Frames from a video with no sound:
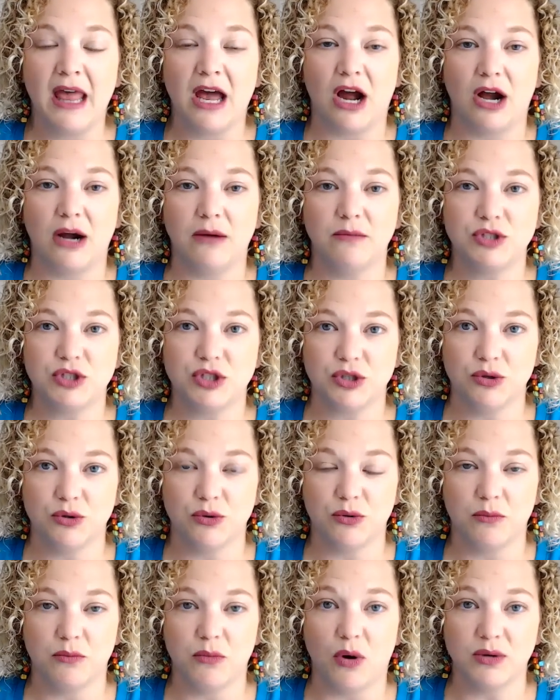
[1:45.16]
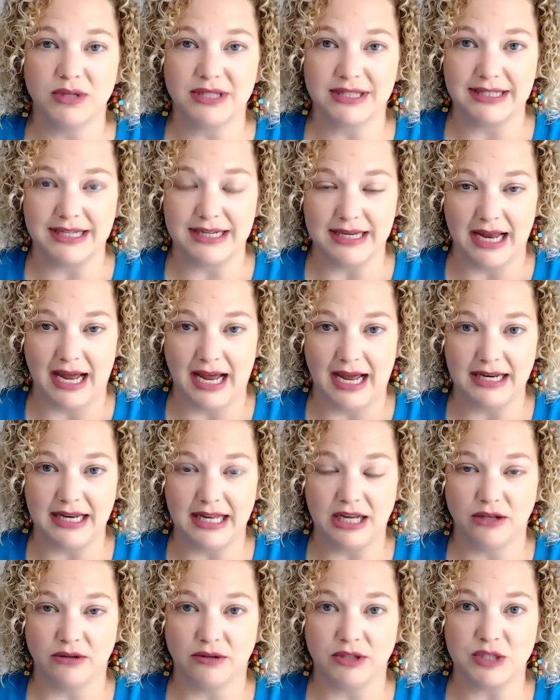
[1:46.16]
um, to mostly non
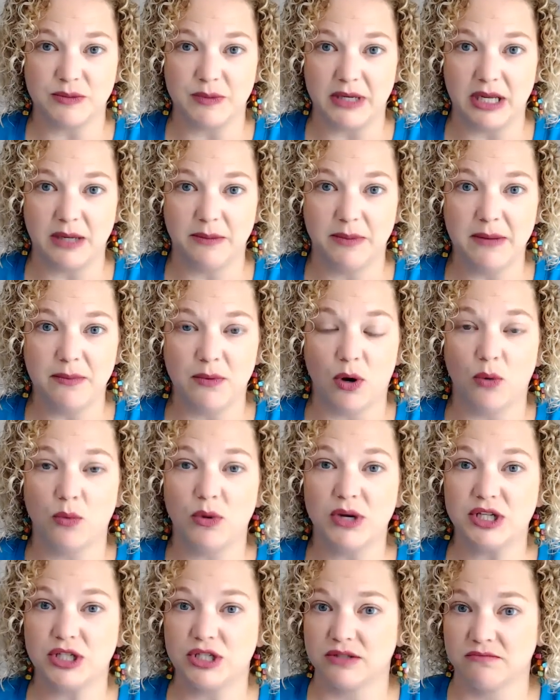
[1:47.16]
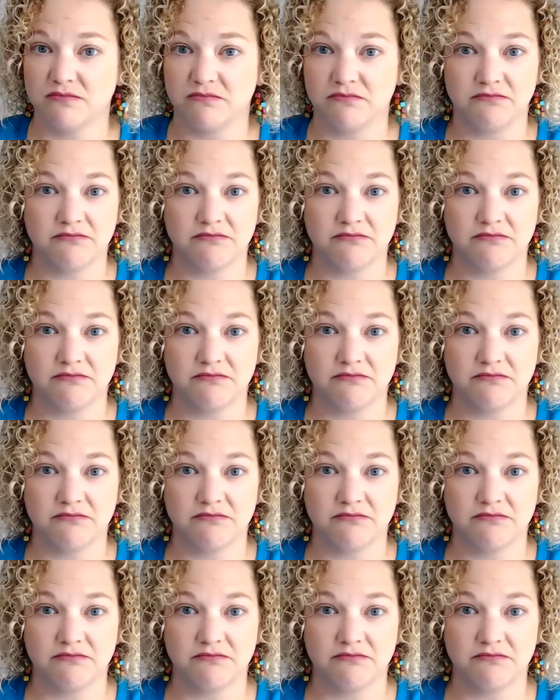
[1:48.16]
English speaking people, which